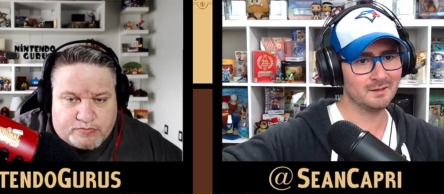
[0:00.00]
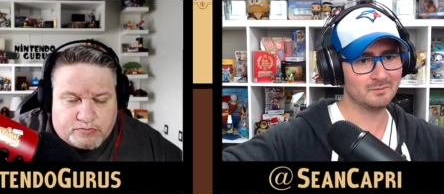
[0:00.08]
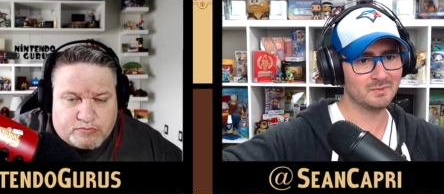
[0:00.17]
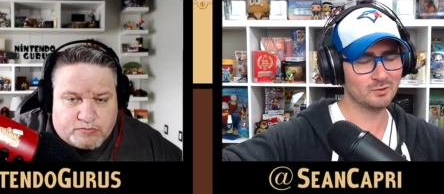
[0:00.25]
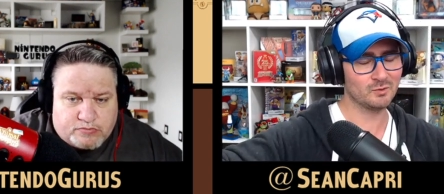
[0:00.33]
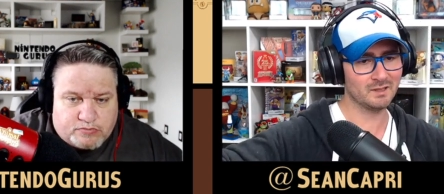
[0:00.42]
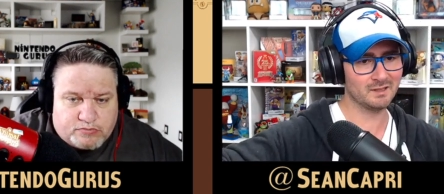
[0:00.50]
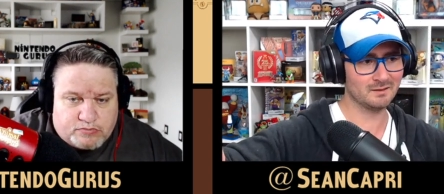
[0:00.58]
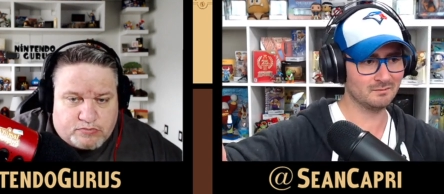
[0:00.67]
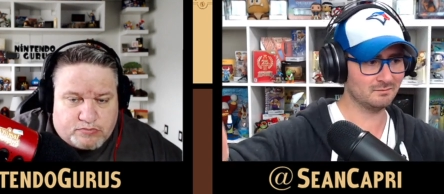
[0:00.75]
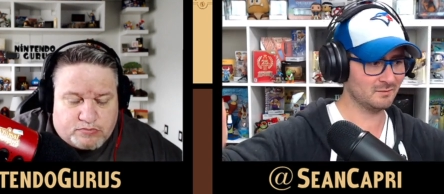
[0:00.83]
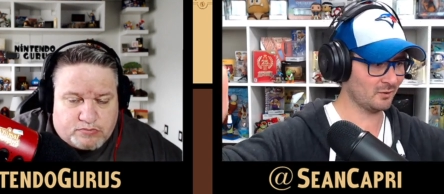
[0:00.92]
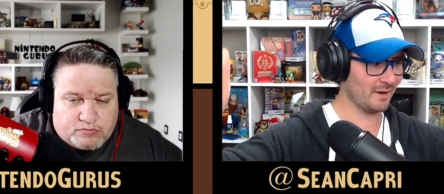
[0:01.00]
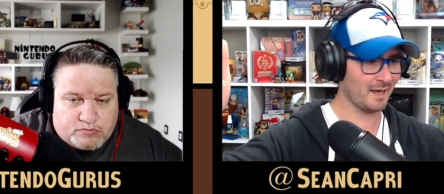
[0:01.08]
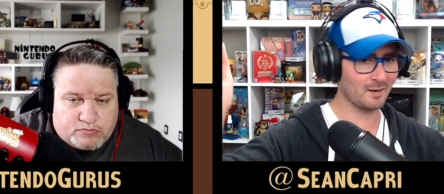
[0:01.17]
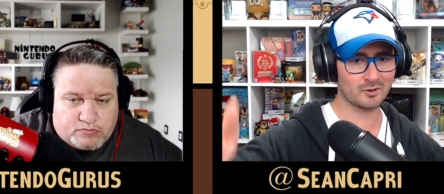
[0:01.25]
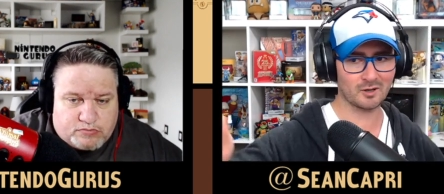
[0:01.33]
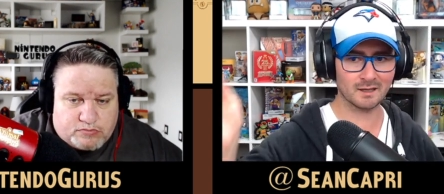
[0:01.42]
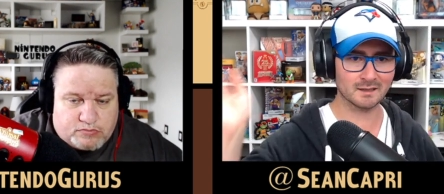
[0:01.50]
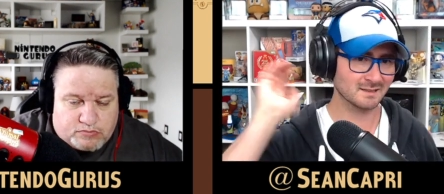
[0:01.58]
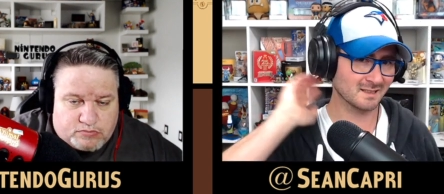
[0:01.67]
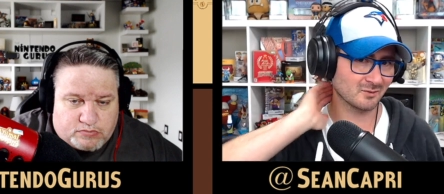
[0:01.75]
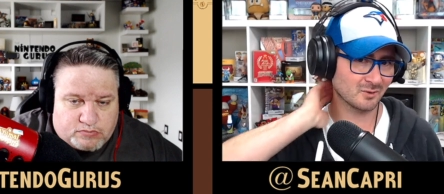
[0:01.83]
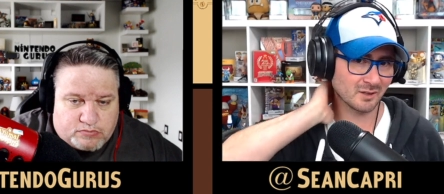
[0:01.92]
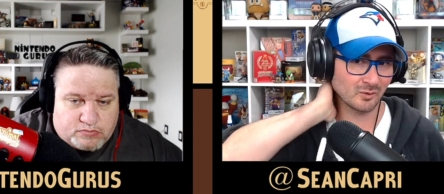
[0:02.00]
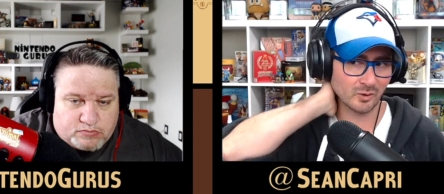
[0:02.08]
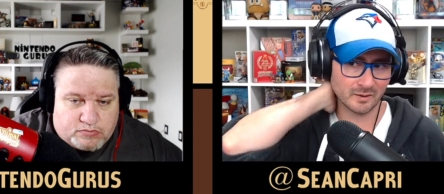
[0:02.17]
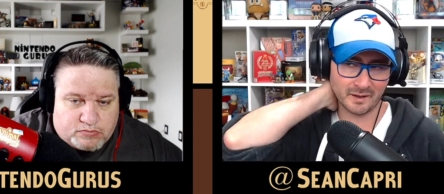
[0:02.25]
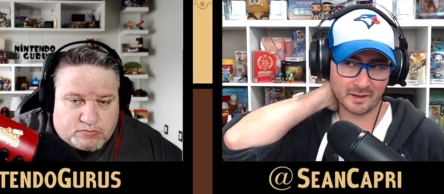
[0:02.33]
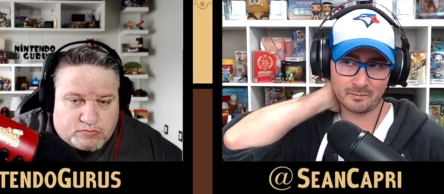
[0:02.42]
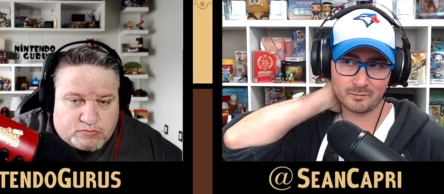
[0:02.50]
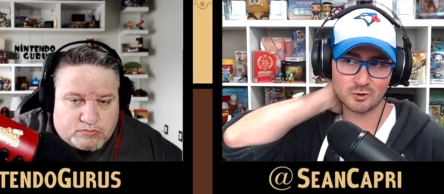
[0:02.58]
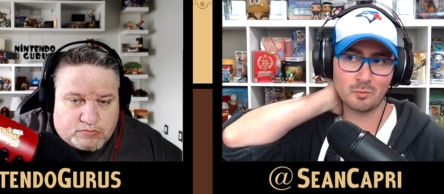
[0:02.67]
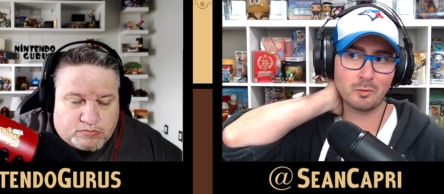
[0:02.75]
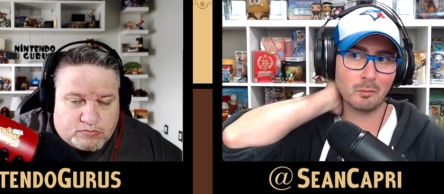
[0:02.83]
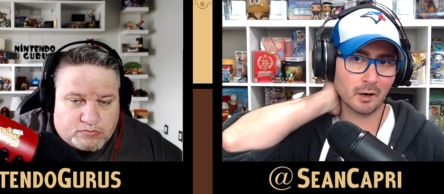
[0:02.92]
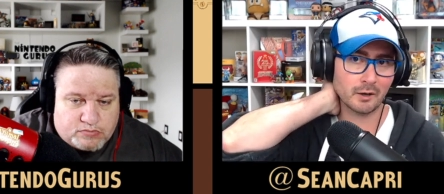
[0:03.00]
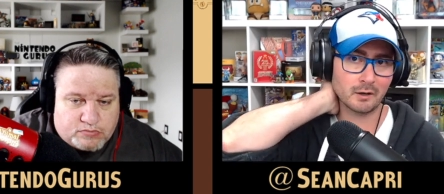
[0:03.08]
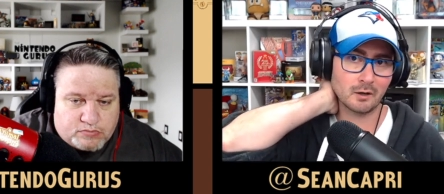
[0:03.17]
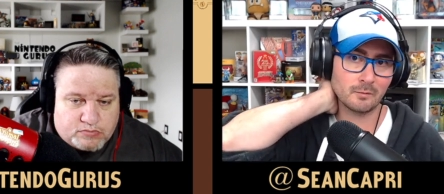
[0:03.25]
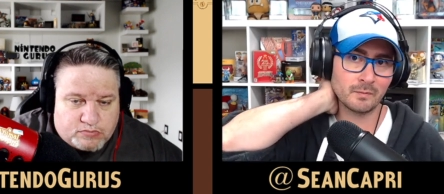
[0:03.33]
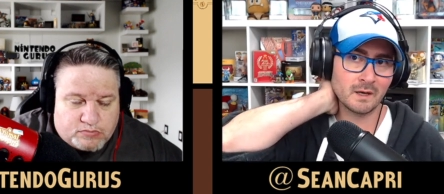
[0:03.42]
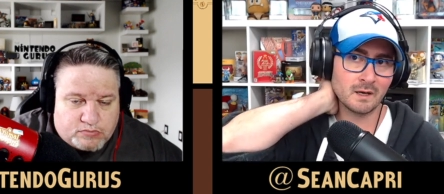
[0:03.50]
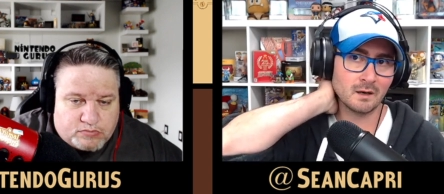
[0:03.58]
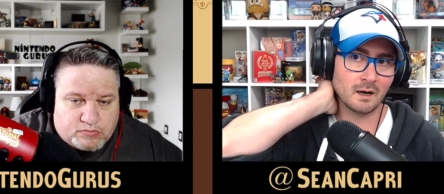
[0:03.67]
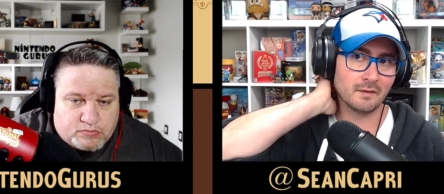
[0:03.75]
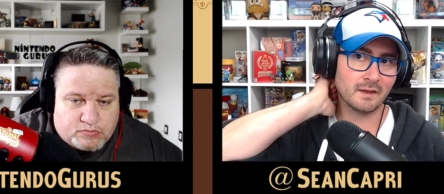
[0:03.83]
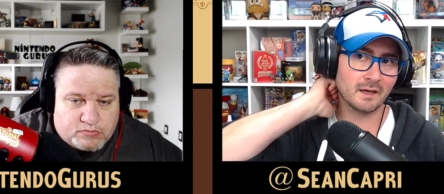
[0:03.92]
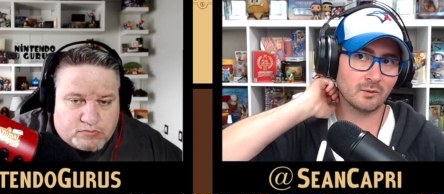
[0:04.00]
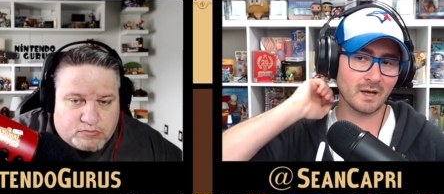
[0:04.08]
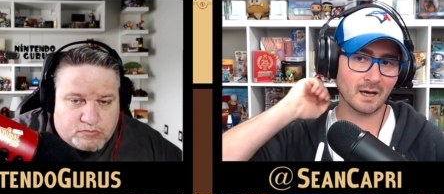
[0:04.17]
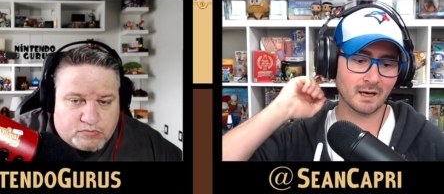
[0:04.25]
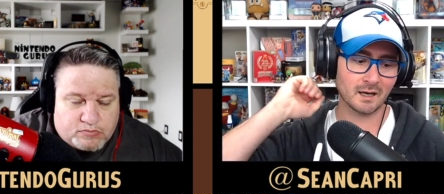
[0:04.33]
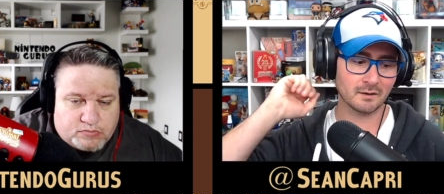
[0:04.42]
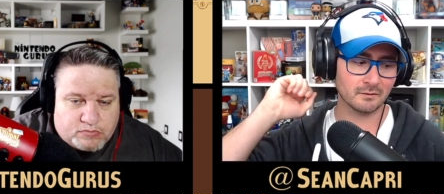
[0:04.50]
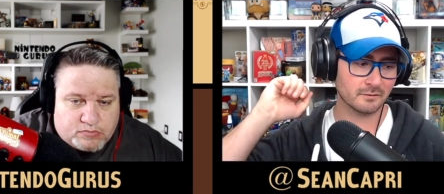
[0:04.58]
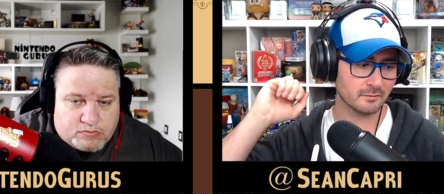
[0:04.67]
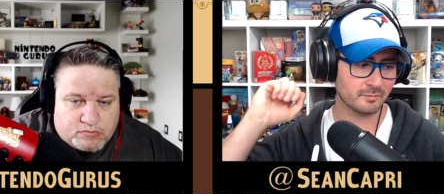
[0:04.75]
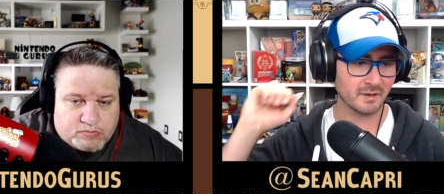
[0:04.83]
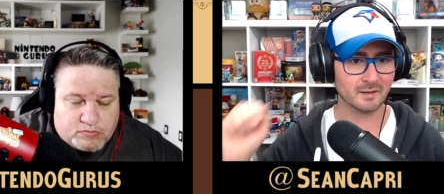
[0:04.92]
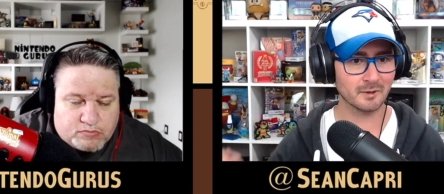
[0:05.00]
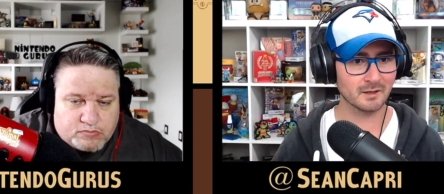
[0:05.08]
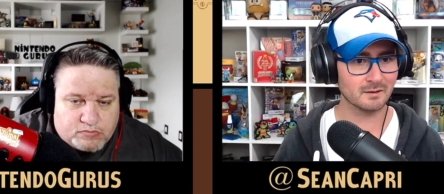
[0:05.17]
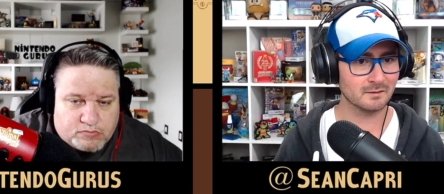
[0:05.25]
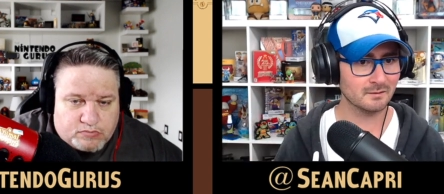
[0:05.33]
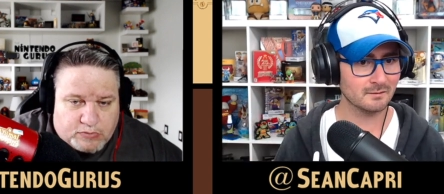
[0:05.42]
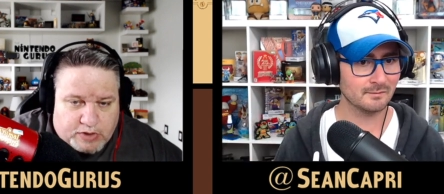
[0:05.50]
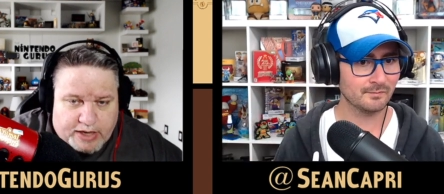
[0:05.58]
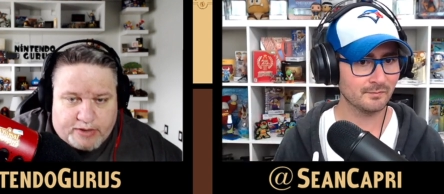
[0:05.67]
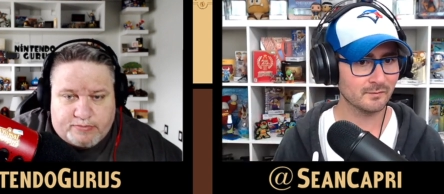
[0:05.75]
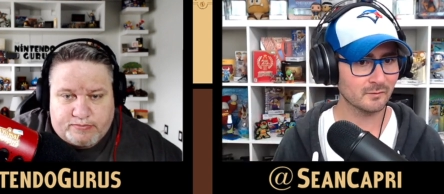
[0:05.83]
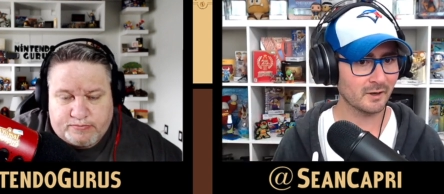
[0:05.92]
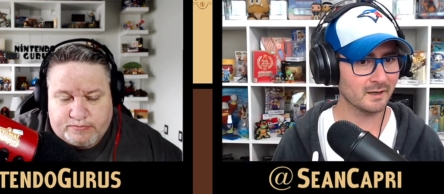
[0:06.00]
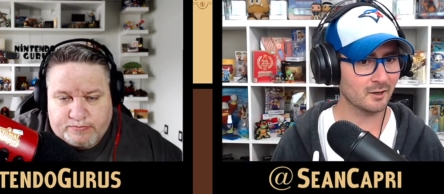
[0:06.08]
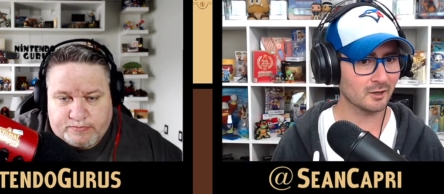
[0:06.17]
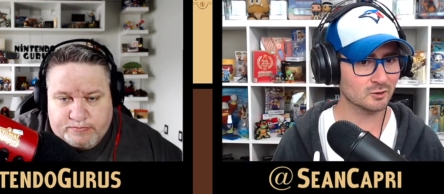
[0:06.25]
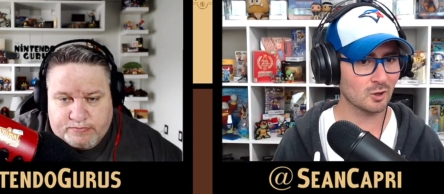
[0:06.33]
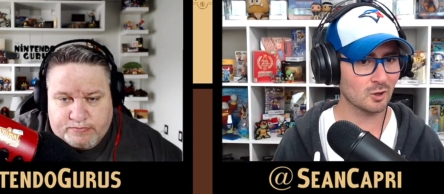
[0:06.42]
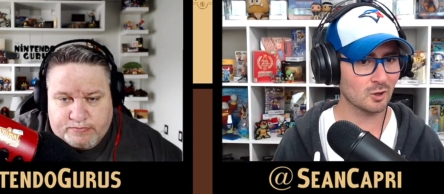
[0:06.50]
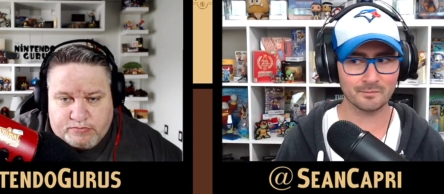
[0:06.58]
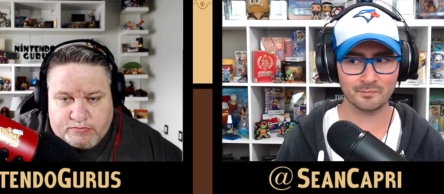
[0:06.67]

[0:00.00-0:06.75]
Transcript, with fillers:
Speaker 1: between you know Animal Crossing and really what like Super Mario, and then we have Pikmin. Yeah. Right in October,